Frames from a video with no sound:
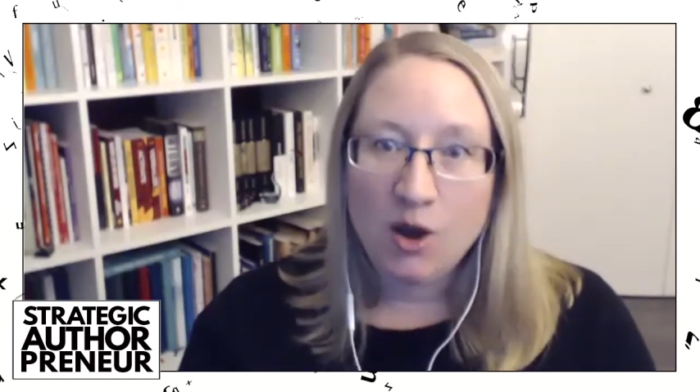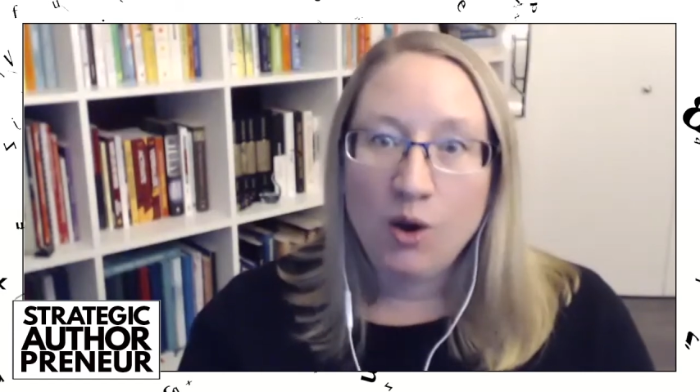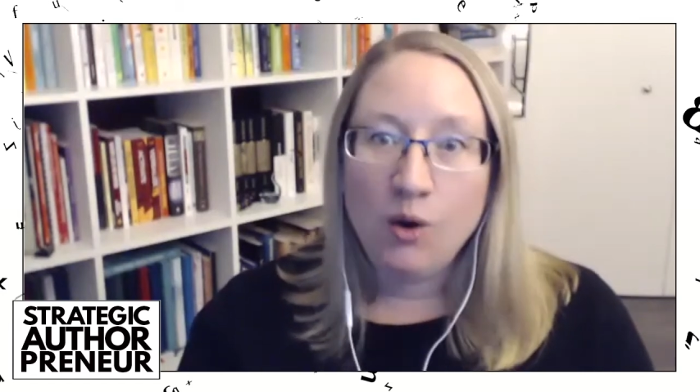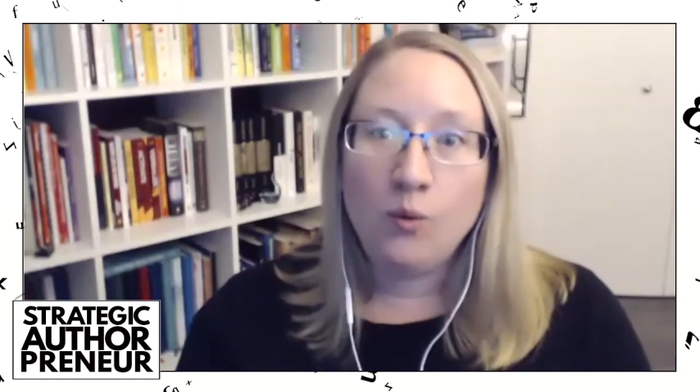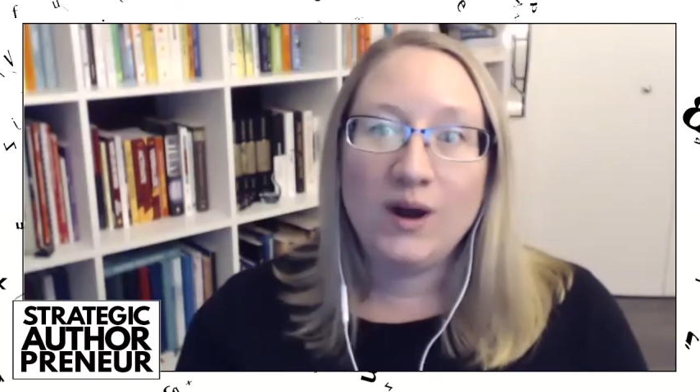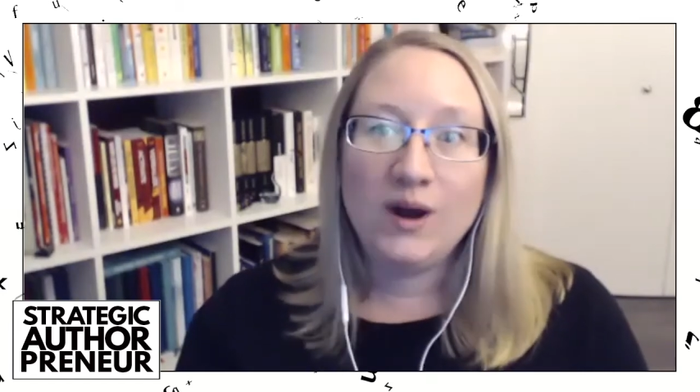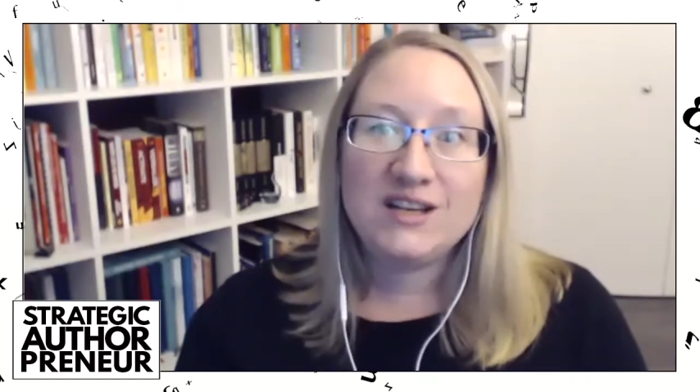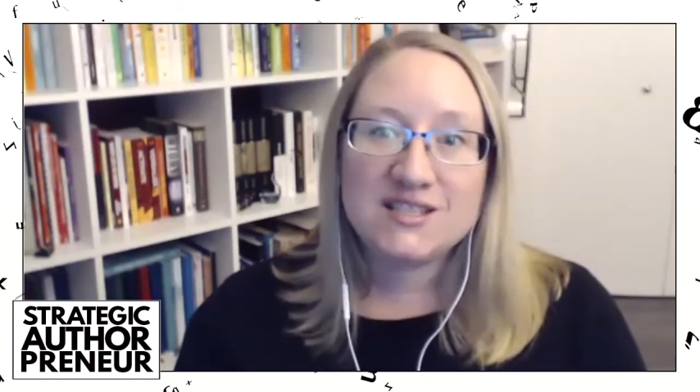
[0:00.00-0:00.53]

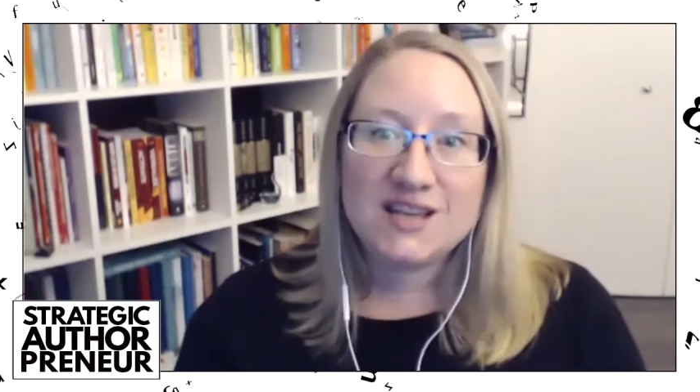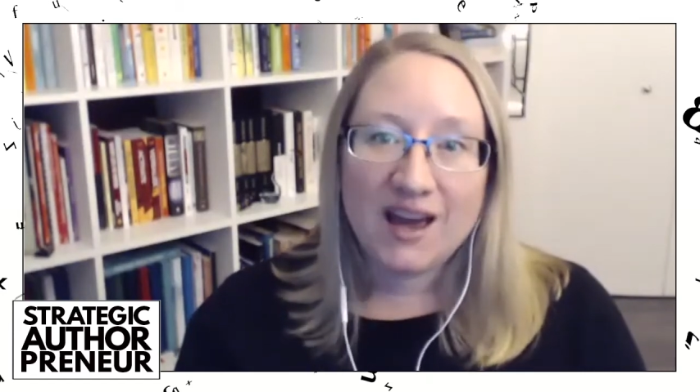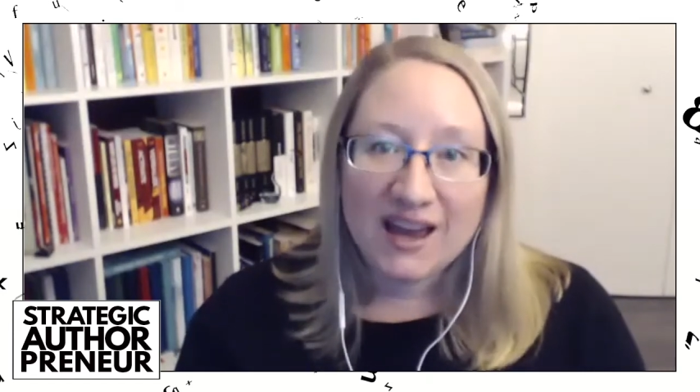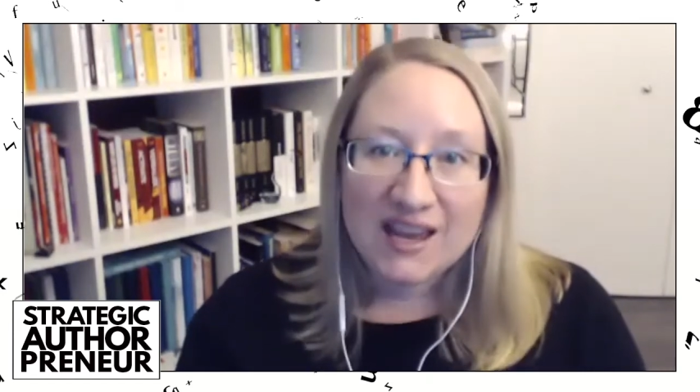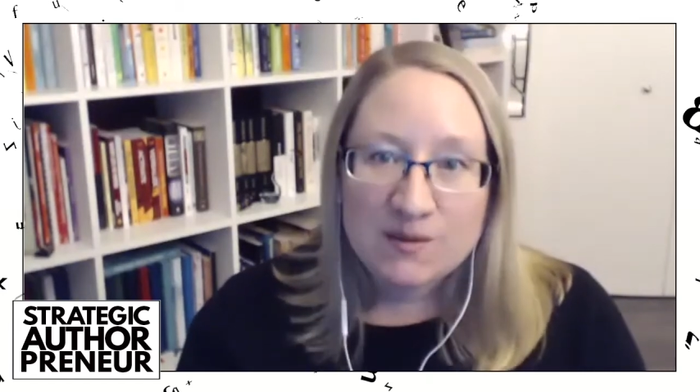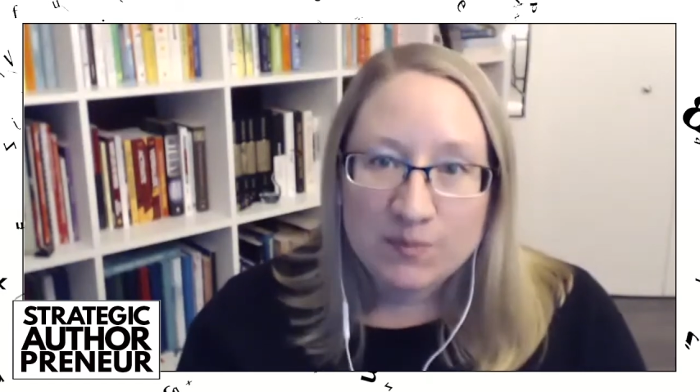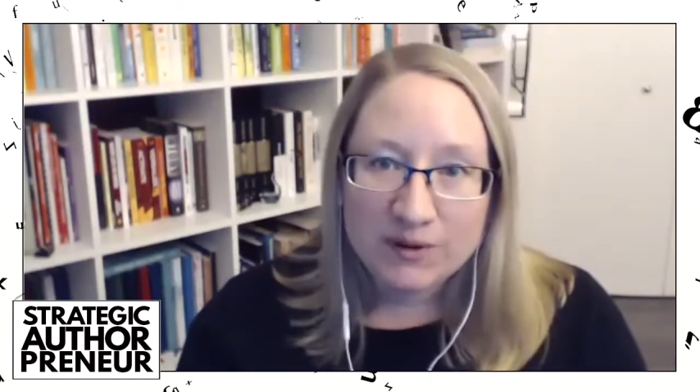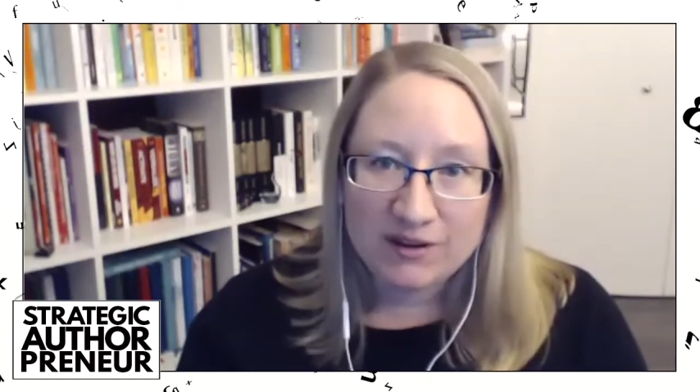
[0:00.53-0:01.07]
What
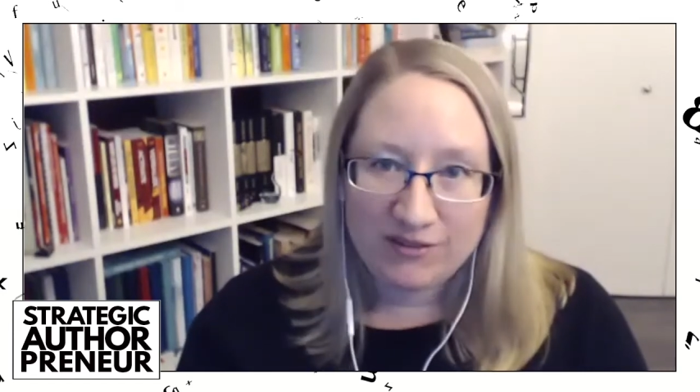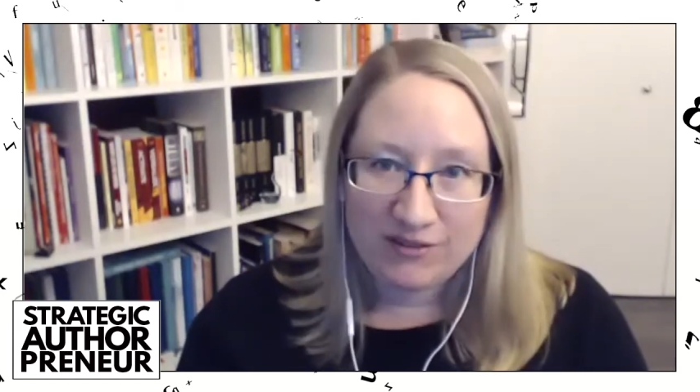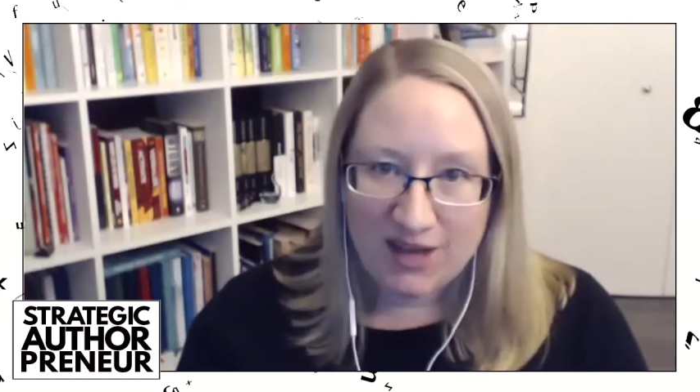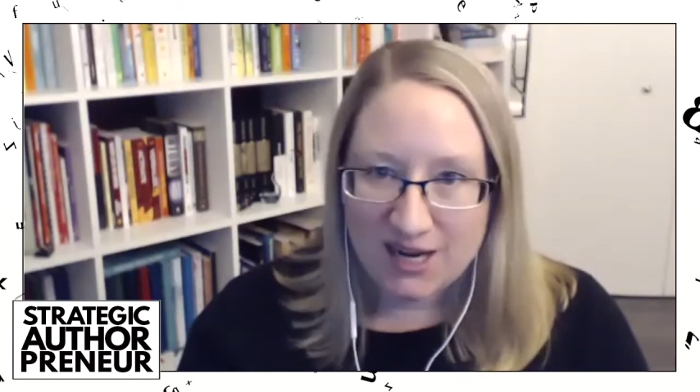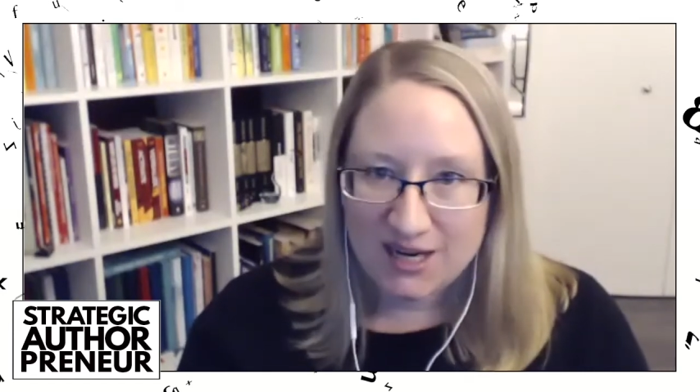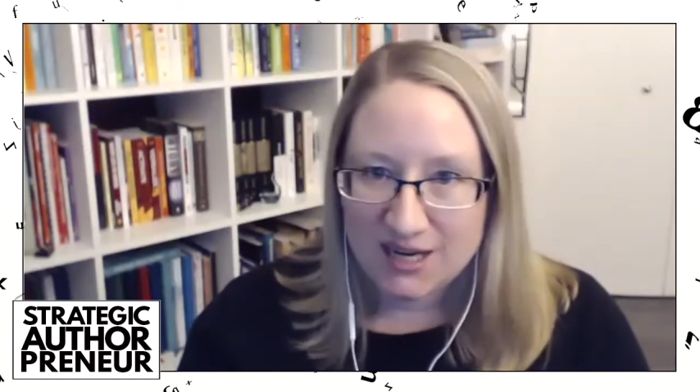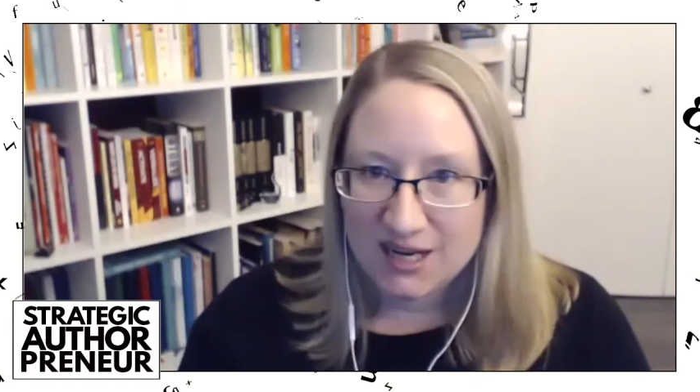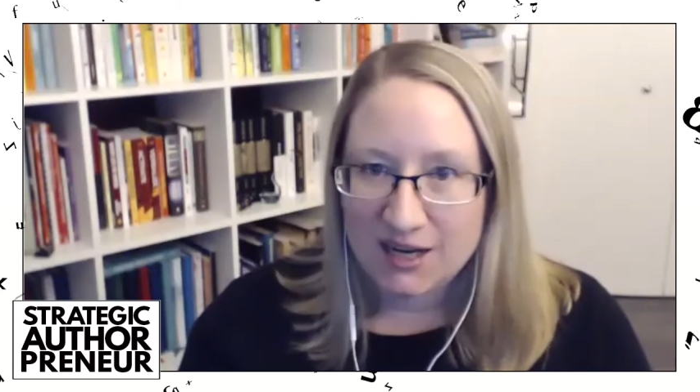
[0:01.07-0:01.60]
type of
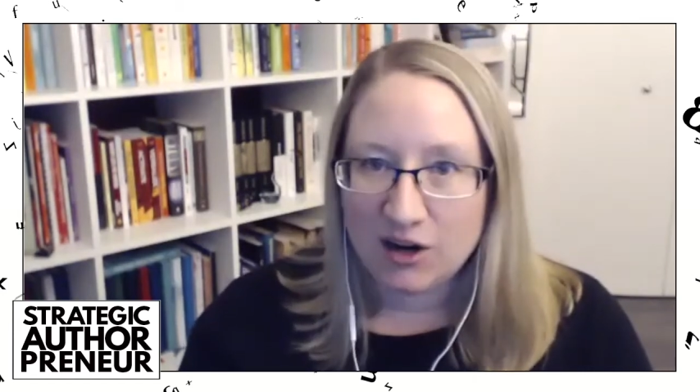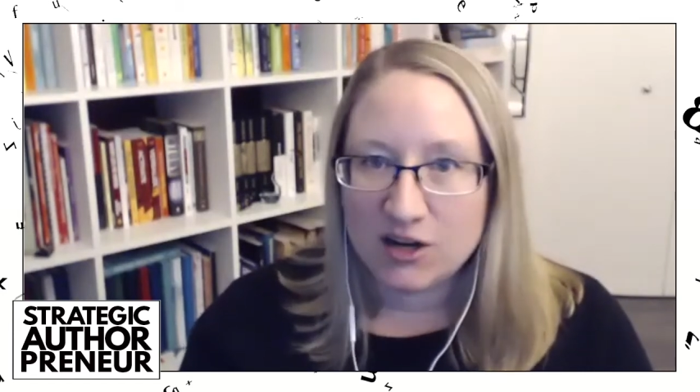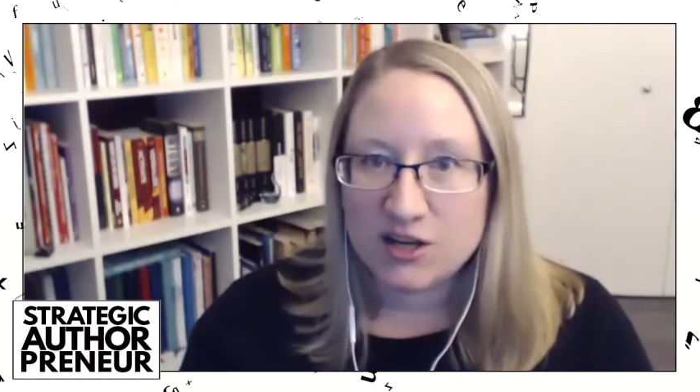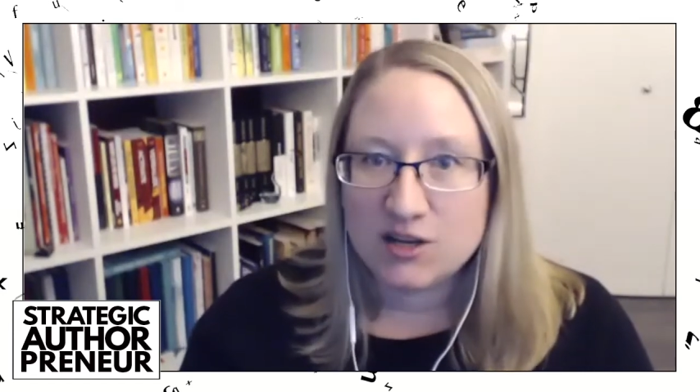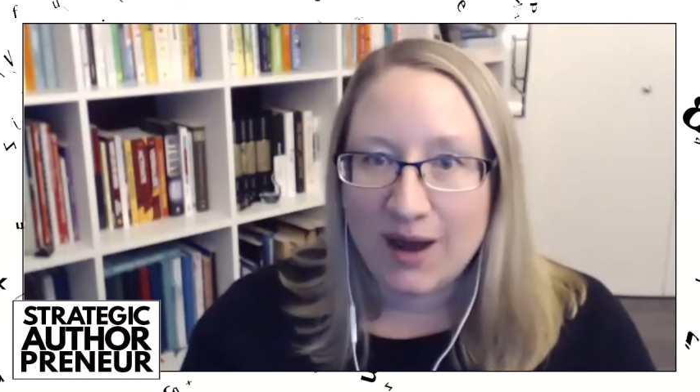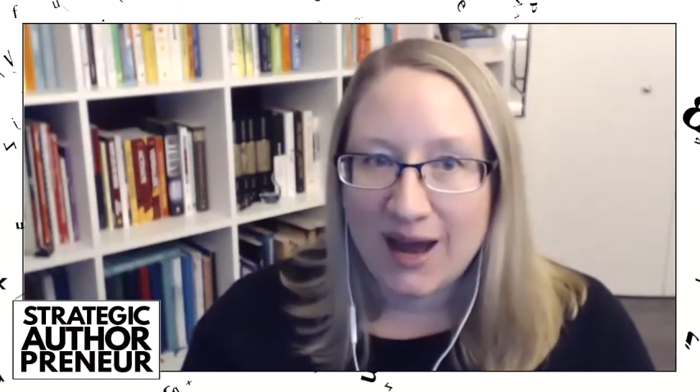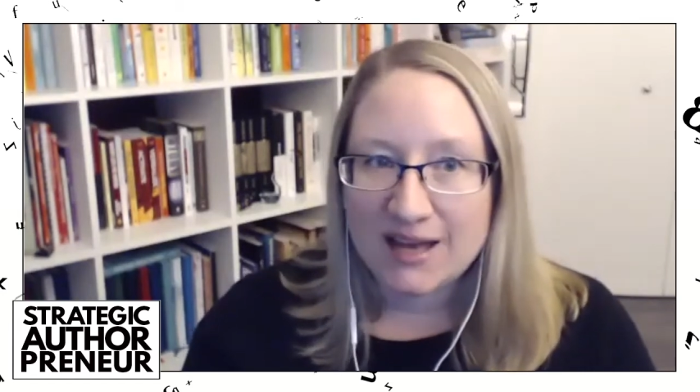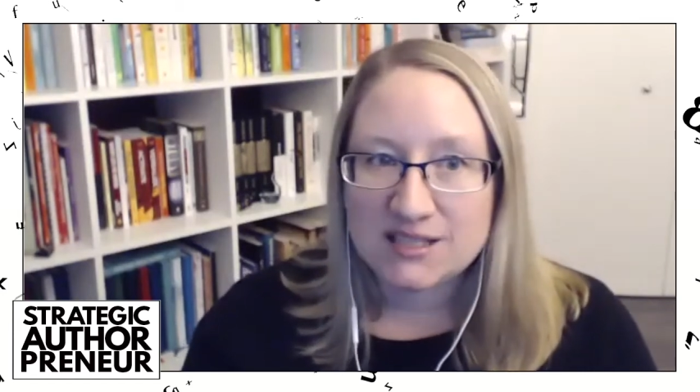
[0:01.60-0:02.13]
editing are you
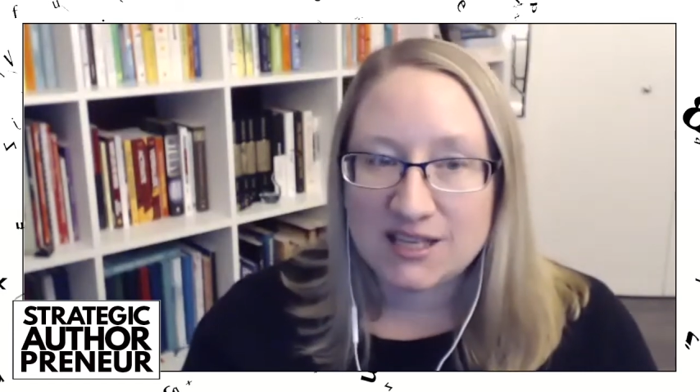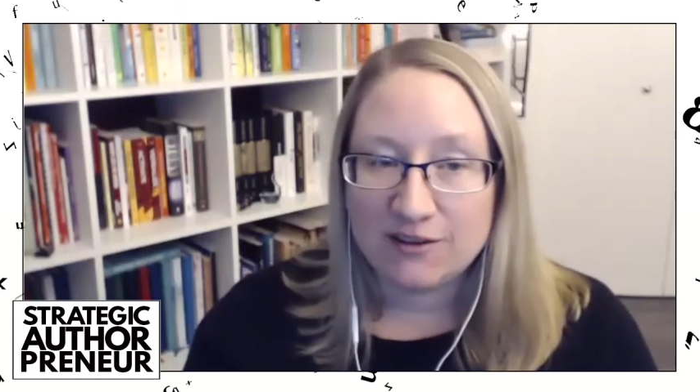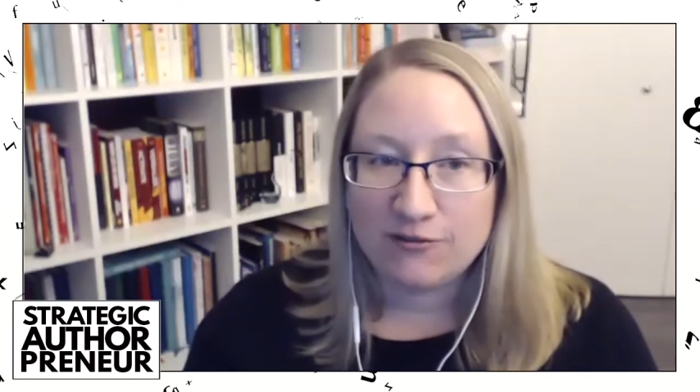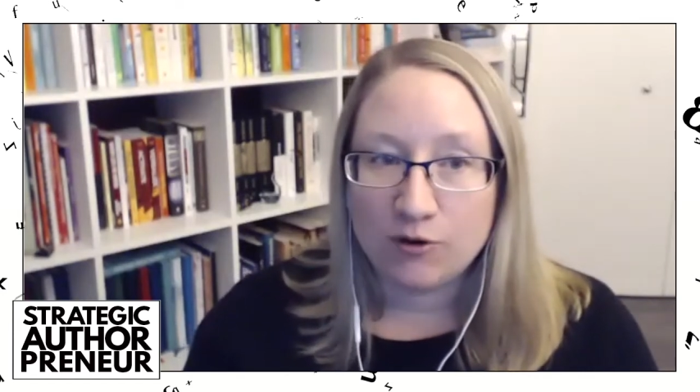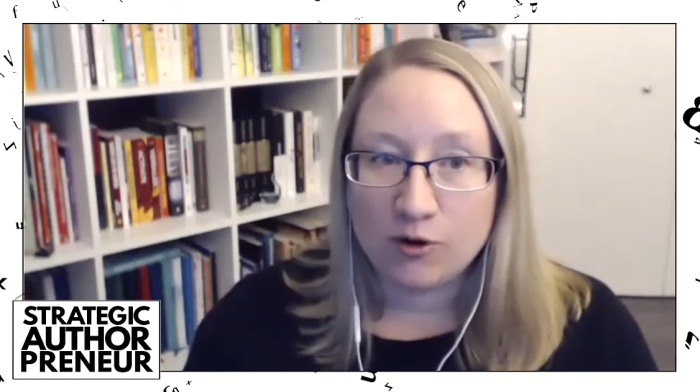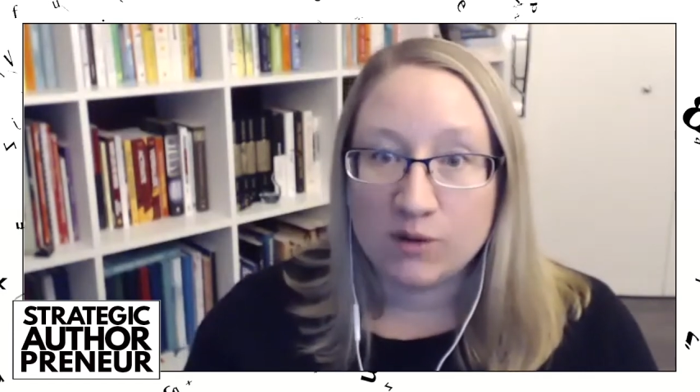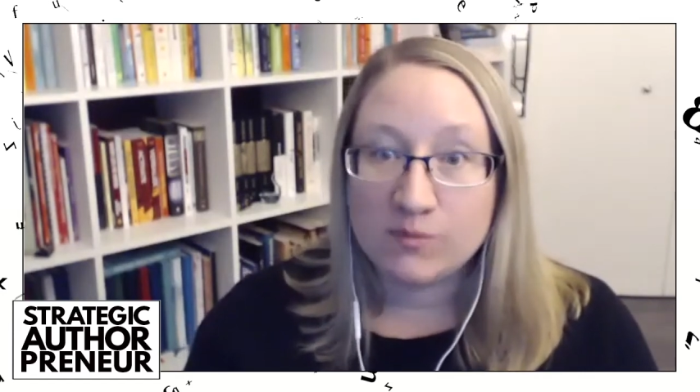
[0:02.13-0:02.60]
asking for?